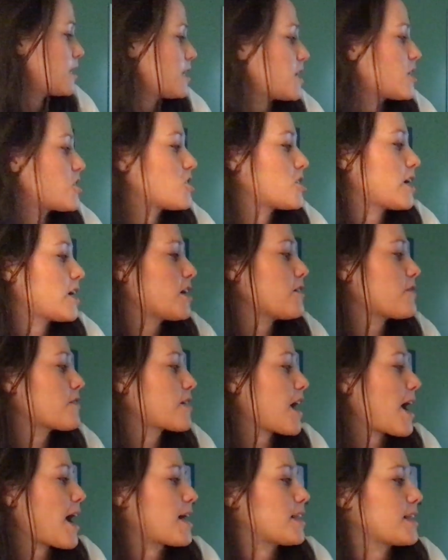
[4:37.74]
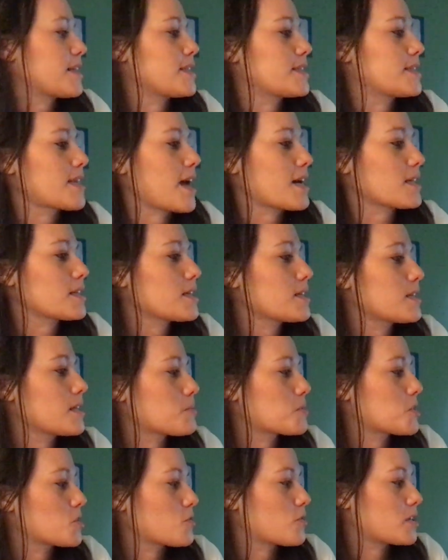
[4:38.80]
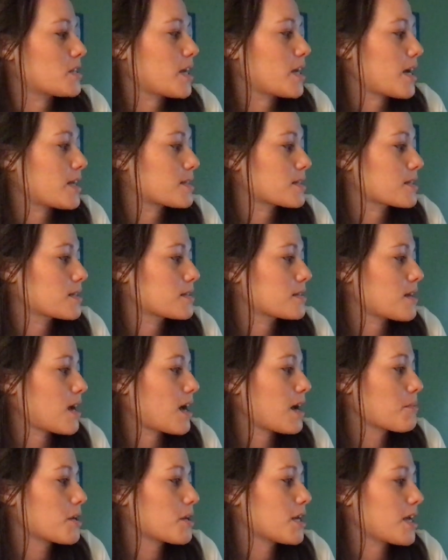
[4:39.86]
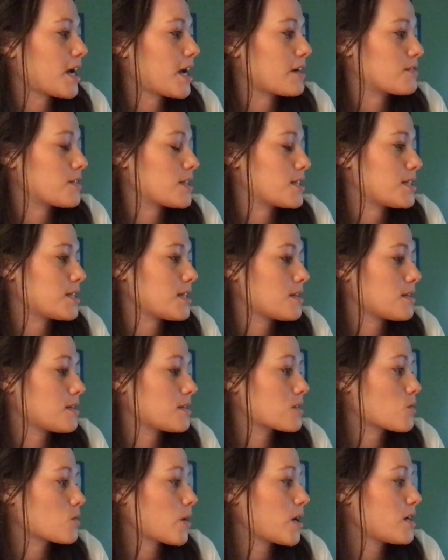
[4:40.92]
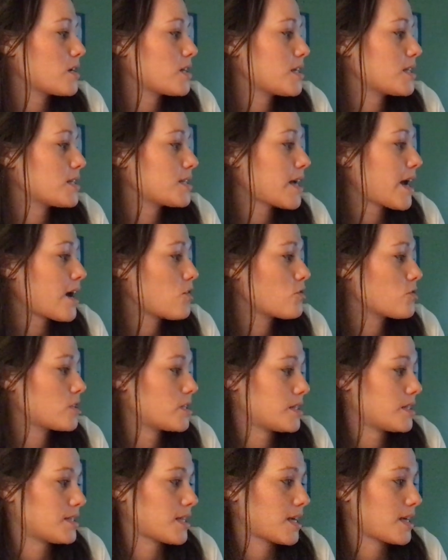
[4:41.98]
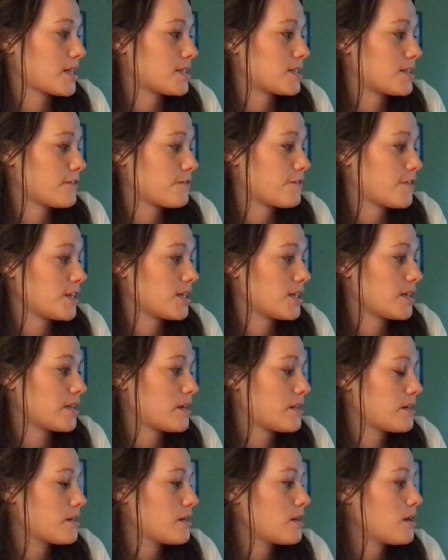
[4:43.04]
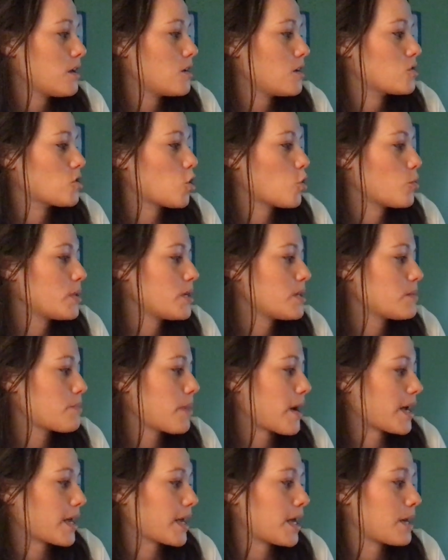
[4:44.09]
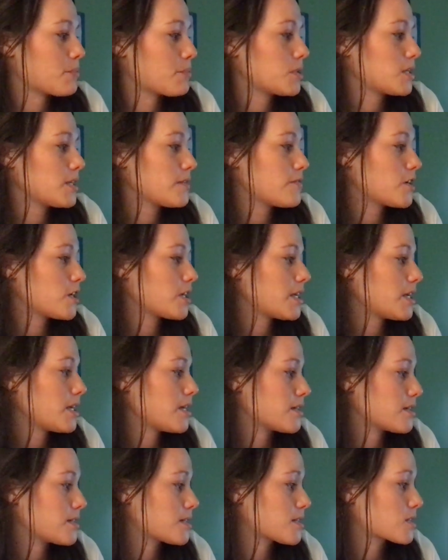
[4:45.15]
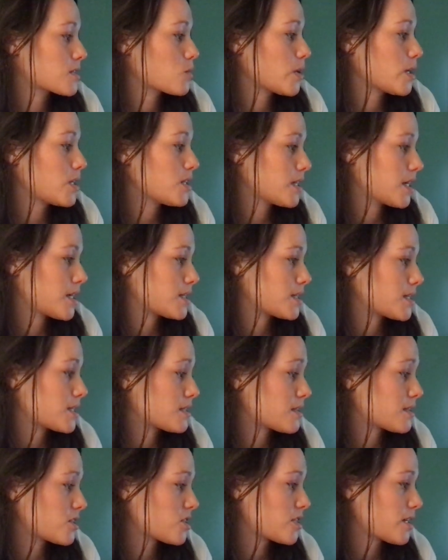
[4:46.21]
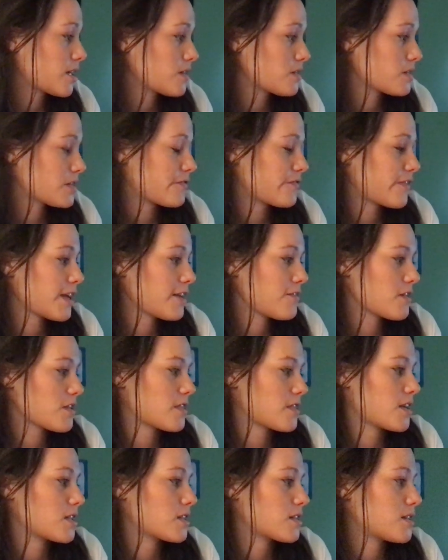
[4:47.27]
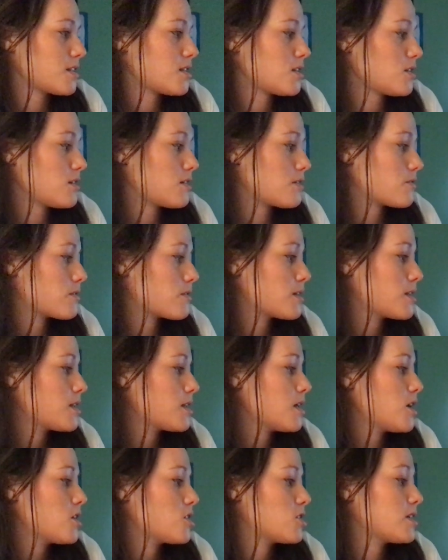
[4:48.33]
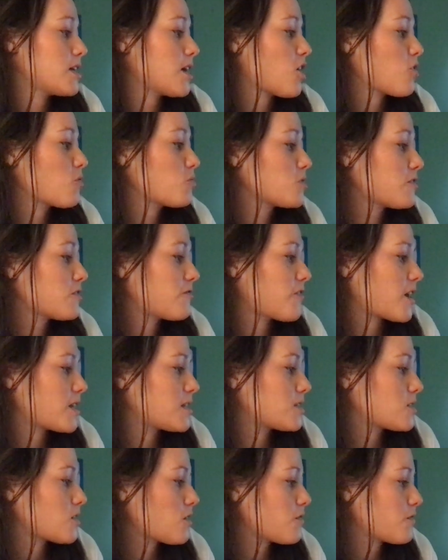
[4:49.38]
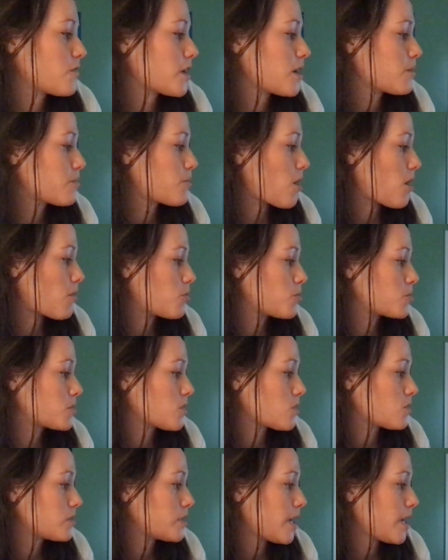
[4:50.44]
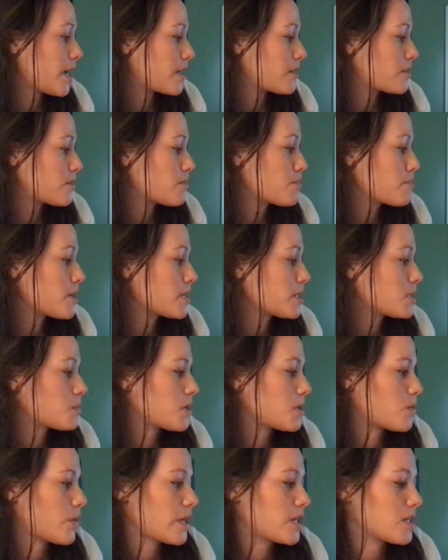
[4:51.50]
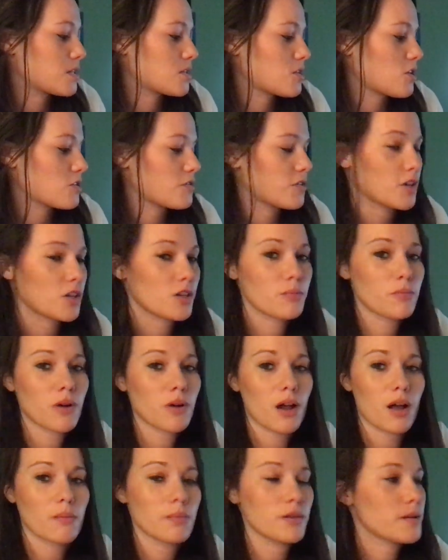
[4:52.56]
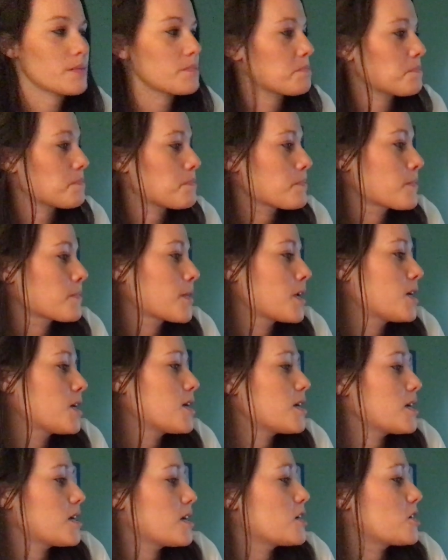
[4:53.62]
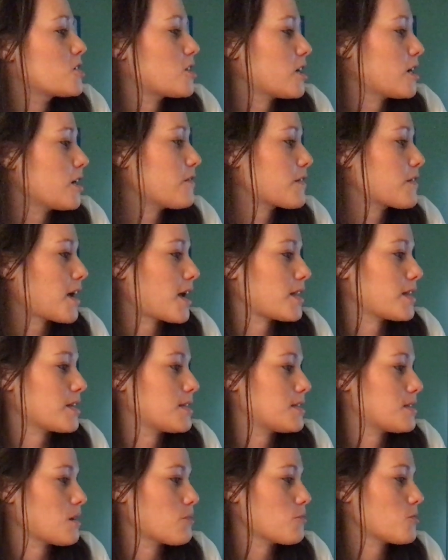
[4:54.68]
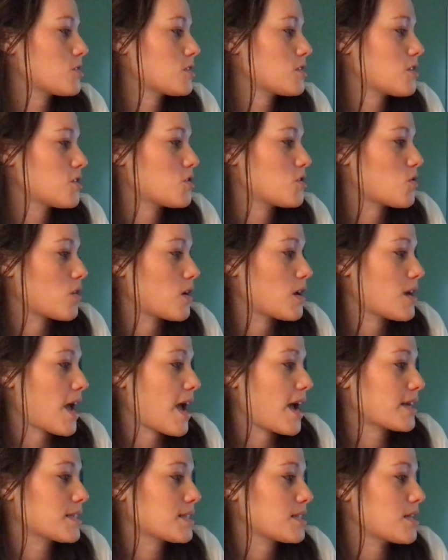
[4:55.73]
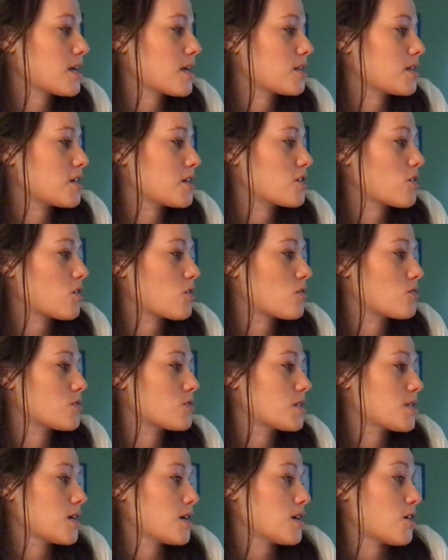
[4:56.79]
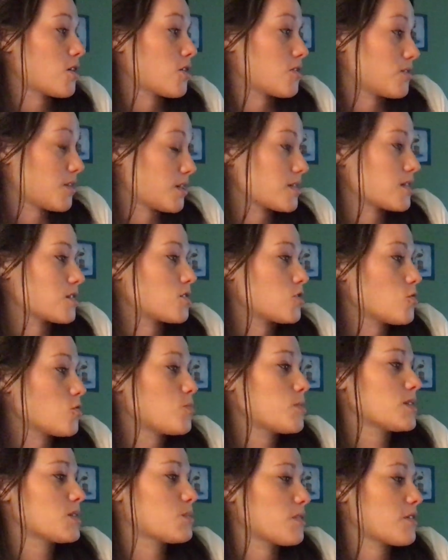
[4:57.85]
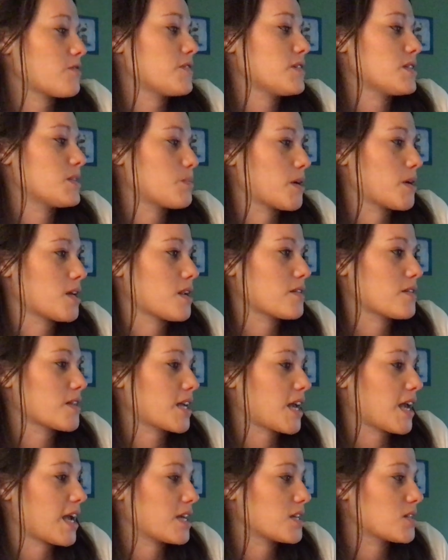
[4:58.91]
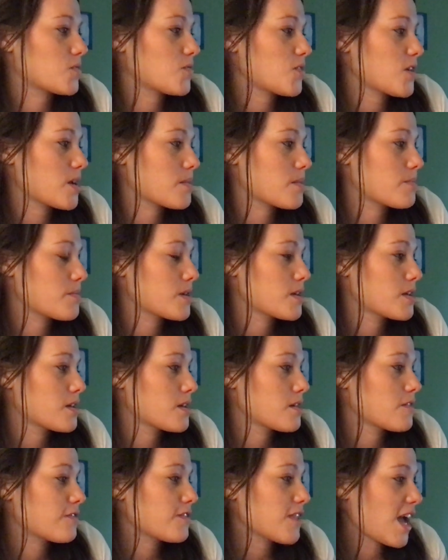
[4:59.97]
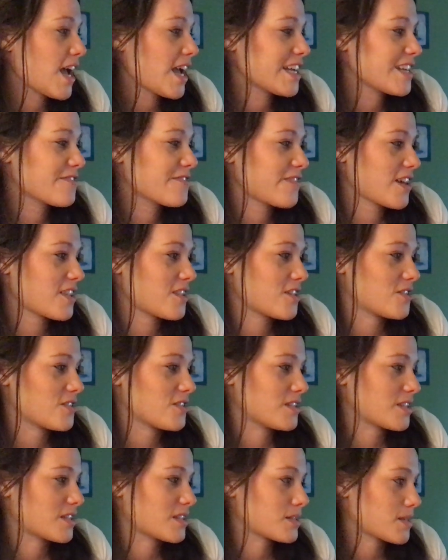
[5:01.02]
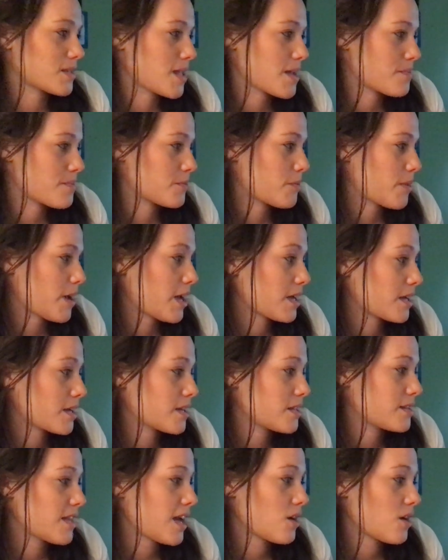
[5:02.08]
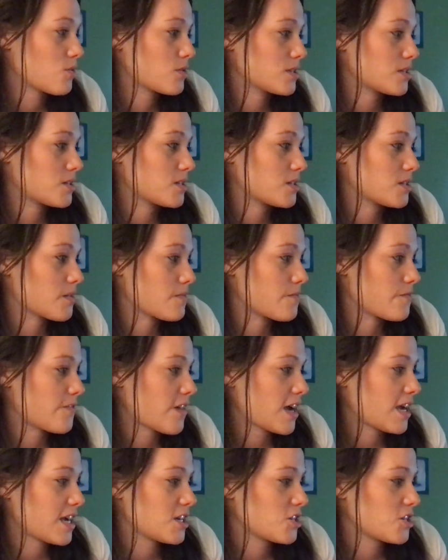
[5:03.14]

Sheriff Callie sadly limps to her desk. "I'm gonna have to sit this square dance out," she says, defeated. Toby and Peck can't believe their ears. Square dancing is the sheriff's favorite thing to do. She helped her friends solve their problems all day. There must be a way to solve her problem. Sheriff Callie stumbles to the door and accidentally does a super spiffy spin on the can's rim. Flying feathers, exclaimed Peck. That was some fine